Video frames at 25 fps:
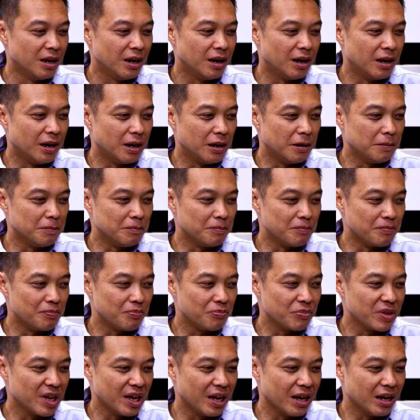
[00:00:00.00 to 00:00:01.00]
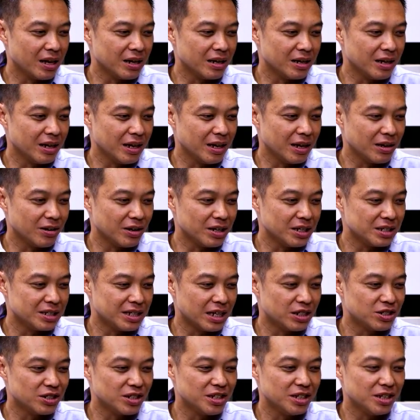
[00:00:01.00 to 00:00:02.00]
Um, and you know,
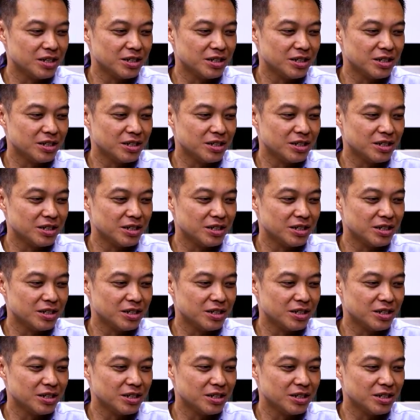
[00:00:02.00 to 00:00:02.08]
essentially,